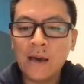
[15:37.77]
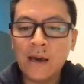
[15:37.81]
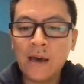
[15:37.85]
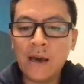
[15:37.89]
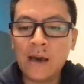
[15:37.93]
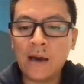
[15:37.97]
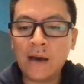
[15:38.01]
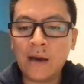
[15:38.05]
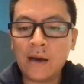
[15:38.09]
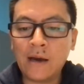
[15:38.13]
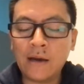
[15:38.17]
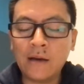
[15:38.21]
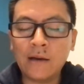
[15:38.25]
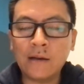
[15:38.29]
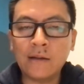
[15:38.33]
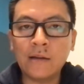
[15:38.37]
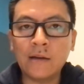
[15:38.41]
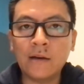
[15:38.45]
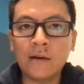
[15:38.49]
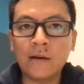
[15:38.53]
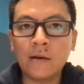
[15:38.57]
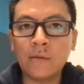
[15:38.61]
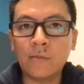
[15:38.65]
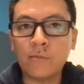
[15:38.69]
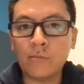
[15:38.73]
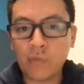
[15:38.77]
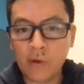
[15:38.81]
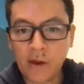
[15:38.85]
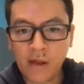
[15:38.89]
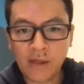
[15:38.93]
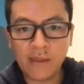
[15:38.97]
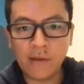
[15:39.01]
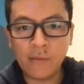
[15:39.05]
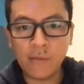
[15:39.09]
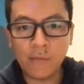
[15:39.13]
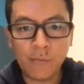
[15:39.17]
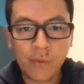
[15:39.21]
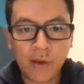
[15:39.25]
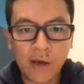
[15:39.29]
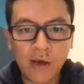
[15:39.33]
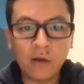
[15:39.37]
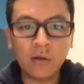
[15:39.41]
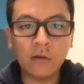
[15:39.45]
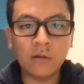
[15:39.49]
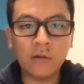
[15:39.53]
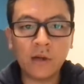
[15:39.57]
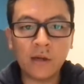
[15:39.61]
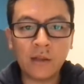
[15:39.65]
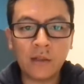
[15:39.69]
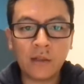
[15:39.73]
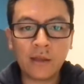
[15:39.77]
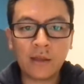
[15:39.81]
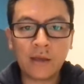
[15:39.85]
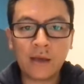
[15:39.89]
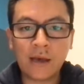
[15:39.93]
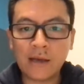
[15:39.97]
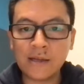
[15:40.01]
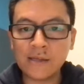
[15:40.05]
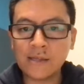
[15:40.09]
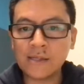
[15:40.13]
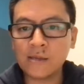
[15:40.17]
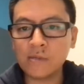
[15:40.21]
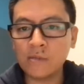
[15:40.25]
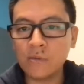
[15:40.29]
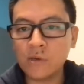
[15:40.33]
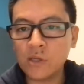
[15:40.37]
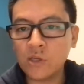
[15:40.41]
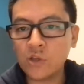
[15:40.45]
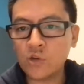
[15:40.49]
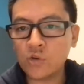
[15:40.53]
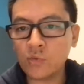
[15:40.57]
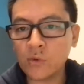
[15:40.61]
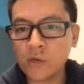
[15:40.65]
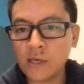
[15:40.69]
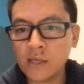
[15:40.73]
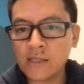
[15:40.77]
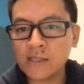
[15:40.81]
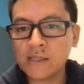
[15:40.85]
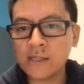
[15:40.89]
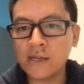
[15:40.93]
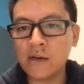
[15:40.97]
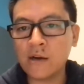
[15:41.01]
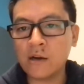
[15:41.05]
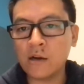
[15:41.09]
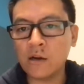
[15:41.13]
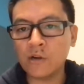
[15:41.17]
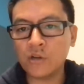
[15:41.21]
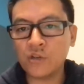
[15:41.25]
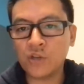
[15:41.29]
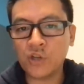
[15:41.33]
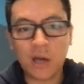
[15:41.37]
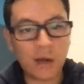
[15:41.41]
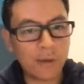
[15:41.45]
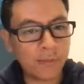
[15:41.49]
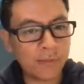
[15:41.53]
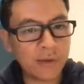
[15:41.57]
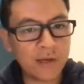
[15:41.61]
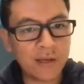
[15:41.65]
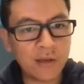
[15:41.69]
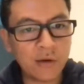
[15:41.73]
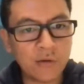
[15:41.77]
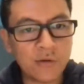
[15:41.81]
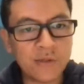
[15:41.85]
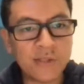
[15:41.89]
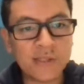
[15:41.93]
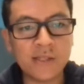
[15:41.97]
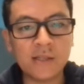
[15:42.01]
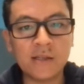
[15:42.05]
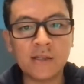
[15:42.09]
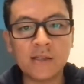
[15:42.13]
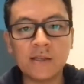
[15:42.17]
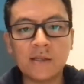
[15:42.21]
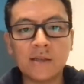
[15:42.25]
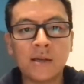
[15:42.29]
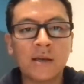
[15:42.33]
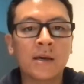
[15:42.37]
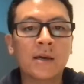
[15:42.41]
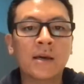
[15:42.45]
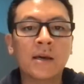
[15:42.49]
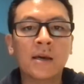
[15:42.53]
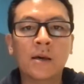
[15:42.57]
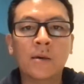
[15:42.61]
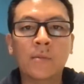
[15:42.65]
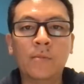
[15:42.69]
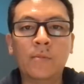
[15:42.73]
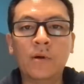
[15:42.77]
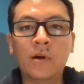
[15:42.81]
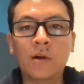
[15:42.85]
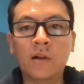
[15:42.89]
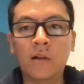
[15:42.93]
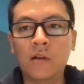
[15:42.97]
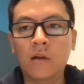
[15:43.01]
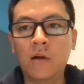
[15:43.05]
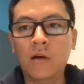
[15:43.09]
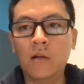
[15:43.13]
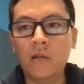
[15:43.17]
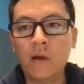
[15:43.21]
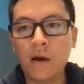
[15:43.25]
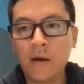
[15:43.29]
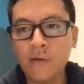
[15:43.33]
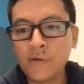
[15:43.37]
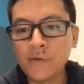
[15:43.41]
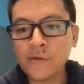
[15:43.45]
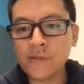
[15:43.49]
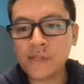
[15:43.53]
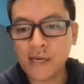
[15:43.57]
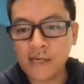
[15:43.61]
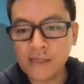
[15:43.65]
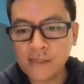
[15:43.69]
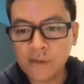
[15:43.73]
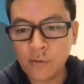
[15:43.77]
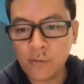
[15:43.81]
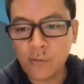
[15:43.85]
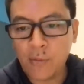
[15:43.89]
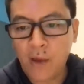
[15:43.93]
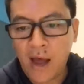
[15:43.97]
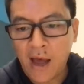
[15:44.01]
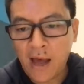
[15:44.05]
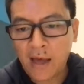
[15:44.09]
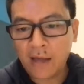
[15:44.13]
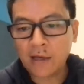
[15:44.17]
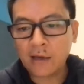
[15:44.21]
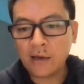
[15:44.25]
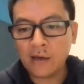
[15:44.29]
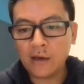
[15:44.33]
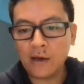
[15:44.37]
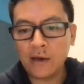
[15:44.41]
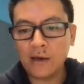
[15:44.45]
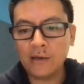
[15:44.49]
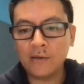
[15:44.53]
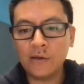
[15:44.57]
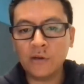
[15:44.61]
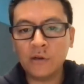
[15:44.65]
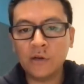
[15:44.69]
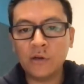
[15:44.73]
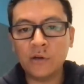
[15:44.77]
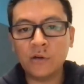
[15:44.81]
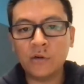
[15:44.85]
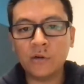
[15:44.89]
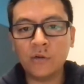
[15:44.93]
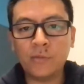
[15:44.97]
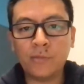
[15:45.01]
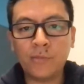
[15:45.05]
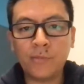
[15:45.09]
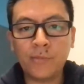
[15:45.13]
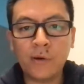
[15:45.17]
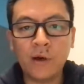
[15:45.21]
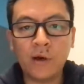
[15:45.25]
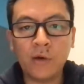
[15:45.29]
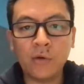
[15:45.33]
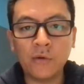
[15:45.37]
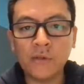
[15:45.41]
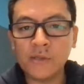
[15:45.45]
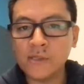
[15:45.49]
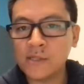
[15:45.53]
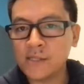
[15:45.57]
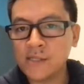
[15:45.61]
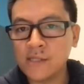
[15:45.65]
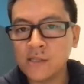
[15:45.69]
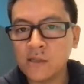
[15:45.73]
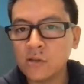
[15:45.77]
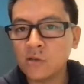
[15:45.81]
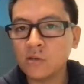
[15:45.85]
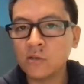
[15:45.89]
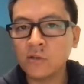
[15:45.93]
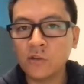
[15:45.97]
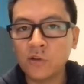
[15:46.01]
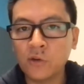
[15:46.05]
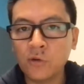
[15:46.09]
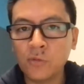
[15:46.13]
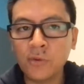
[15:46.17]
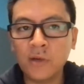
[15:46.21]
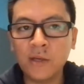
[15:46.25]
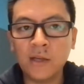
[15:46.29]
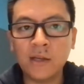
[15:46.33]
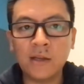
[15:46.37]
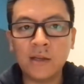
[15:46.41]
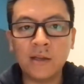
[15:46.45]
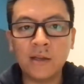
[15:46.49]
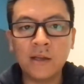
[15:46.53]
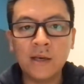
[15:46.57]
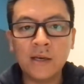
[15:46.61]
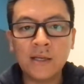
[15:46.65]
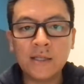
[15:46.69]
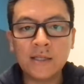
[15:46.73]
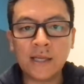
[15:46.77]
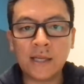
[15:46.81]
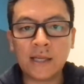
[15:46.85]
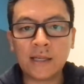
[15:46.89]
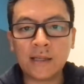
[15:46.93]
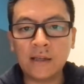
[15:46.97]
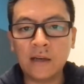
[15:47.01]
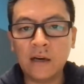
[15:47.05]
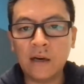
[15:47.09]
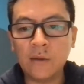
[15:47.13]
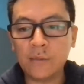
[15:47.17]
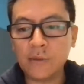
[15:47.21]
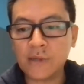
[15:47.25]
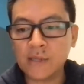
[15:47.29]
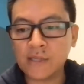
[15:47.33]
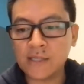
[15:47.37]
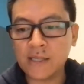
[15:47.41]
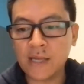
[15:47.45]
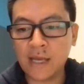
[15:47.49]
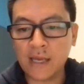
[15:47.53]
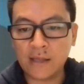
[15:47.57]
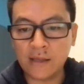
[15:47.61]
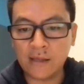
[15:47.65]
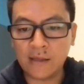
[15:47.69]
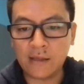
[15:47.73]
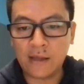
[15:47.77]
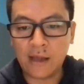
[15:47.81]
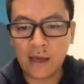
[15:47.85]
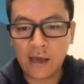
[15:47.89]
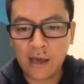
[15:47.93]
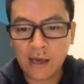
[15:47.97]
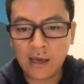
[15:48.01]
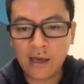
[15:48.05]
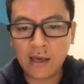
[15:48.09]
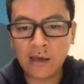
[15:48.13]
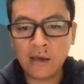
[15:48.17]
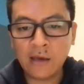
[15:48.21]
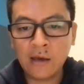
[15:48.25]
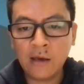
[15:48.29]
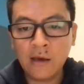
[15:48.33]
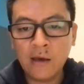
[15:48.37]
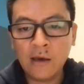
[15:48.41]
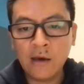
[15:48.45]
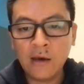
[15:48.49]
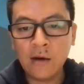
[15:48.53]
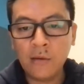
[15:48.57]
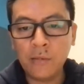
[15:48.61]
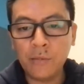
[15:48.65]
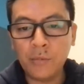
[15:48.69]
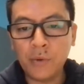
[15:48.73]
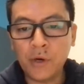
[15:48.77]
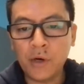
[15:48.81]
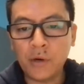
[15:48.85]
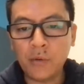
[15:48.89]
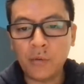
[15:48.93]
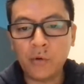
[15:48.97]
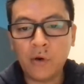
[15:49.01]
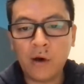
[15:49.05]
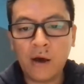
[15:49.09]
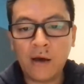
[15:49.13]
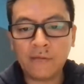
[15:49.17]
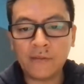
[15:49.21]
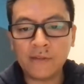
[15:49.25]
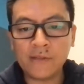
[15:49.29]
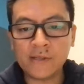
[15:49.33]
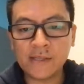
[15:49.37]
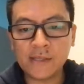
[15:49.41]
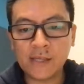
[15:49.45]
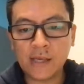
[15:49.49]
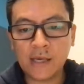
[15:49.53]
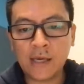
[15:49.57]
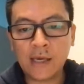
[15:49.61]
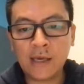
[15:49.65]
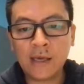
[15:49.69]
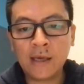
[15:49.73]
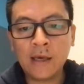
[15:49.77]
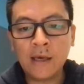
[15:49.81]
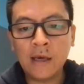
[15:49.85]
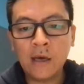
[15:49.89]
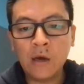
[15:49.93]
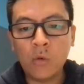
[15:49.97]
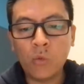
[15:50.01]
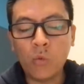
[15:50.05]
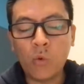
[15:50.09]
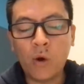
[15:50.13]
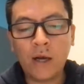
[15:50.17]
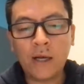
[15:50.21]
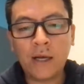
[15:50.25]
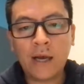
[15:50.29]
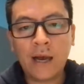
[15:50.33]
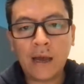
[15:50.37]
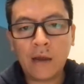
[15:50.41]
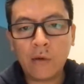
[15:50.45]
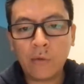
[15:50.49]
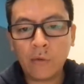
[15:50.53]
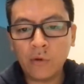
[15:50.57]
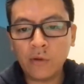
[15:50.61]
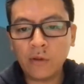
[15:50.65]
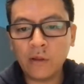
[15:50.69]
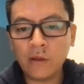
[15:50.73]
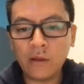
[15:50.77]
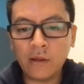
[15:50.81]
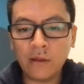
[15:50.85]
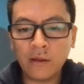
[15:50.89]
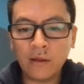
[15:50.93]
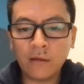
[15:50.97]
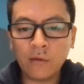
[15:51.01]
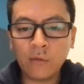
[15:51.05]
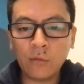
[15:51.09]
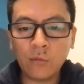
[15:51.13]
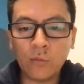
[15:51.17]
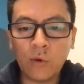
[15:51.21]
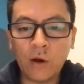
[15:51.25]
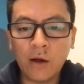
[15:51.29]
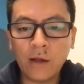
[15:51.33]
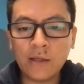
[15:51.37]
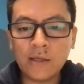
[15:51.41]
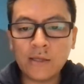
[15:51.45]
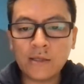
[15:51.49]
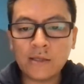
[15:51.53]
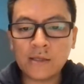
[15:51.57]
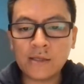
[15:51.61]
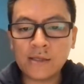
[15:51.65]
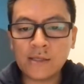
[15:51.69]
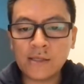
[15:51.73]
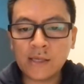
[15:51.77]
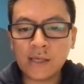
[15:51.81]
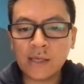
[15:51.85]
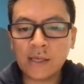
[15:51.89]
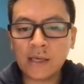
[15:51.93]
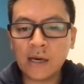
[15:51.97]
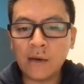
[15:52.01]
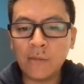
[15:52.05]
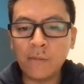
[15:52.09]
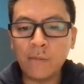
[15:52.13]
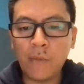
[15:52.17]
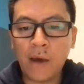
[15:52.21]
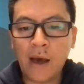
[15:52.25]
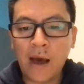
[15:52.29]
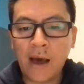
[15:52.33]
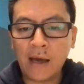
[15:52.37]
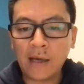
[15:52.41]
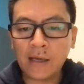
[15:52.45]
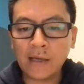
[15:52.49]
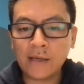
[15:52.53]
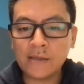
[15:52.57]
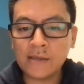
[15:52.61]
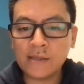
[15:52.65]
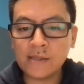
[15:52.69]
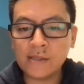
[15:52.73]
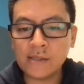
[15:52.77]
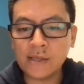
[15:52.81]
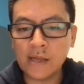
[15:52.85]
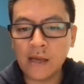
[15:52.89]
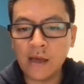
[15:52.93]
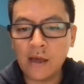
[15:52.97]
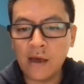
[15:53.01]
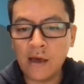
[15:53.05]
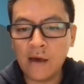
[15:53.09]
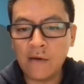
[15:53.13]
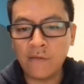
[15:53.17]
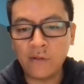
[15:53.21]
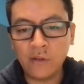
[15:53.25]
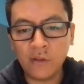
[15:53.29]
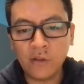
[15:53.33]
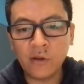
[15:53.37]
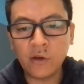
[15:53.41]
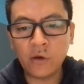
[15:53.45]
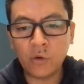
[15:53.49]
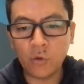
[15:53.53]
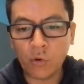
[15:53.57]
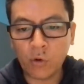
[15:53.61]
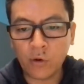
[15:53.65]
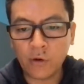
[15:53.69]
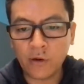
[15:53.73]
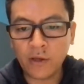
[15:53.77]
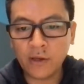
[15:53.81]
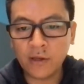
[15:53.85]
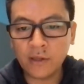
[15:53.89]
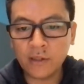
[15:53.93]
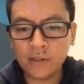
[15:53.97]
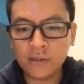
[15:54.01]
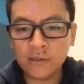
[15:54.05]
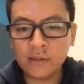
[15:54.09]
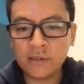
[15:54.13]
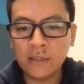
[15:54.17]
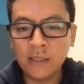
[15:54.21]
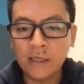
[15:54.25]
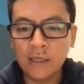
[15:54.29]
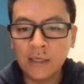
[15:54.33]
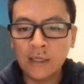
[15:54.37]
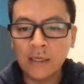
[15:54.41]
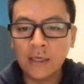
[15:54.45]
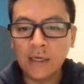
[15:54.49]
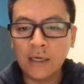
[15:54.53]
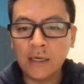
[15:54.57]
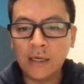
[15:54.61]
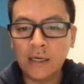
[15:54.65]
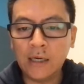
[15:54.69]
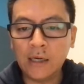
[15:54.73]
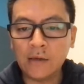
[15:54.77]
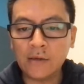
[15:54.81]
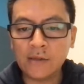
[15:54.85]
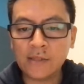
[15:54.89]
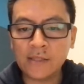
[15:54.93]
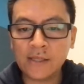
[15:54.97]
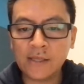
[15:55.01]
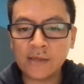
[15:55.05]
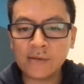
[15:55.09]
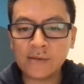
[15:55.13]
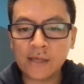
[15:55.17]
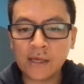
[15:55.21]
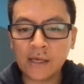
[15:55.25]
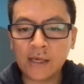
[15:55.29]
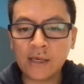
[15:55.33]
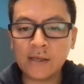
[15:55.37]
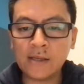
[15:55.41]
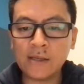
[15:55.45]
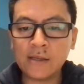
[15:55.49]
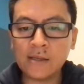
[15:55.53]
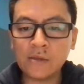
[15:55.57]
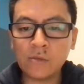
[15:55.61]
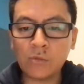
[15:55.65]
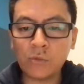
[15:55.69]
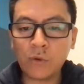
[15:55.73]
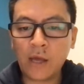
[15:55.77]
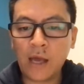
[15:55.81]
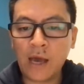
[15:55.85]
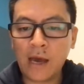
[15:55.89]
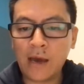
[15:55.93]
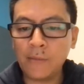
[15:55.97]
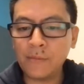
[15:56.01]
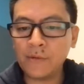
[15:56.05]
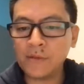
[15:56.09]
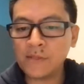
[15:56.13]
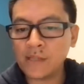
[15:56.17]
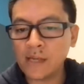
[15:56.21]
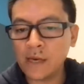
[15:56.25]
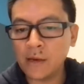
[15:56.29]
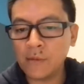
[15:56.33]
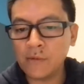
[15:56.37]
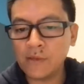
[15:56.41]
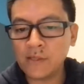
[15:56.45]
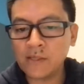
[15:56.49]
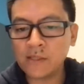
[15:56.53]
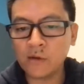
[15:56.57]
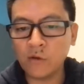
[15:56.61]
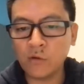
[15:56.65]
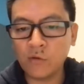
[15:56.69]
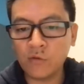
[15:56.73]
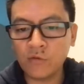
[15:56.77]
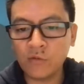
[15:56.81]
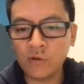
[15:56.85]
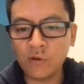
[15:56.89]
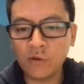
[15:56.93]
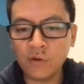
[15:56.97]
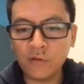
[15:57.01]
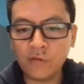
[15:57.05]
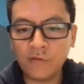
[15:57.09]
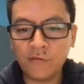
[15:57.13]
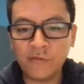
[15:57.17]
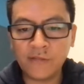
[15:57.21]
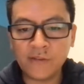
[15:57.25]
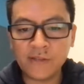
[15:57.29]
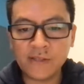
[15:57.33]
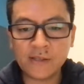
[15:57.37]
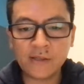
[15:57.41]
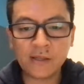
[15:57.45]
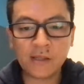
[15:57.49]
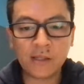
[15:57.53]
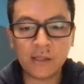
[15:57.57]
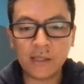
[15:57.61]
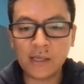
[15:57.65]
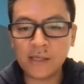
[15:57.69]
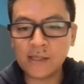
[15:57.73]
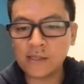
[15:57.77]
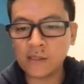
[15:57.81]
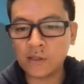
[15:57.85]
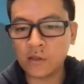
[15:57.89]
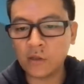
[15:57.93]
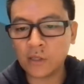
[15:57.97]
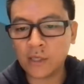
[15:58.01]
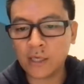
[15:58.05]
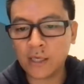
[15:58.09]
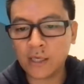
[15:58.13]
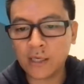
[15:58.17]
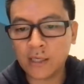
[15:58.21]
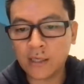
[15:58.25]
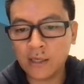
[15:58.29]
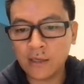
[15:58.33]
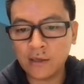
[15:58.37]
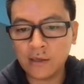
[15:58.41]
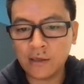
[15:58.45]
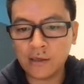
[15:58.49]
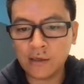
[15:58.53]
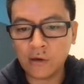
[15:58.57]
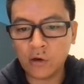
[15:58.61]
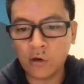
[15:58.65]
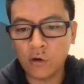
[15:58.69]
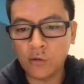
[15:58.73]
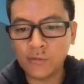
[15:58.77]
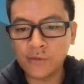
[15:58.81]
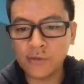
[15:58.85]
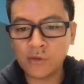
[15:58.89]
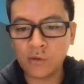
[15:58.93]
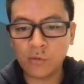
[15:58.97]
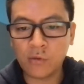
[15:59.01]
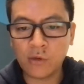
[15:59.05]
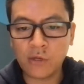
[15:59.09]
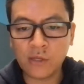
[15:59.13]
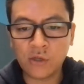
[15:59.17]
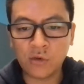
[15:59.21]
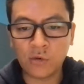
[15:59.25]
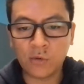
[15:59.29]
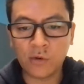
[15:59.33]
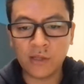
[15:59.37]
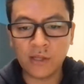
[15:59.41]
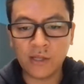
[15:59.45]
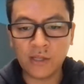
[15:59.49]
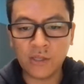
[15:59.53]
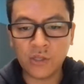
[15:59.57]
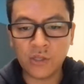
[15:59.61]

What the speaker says: and Brandon Bell, I think, had some injuries there. Jock Peterson, but a lot of those guys are back. I know Bell is still a little bit dinged up. He's day to day, but we'll have to see. One guy I really wanted to see come back is Evan Longoria. Seems like his rehab assignment's over. Physically, he's looking good. Hopes to rejoin the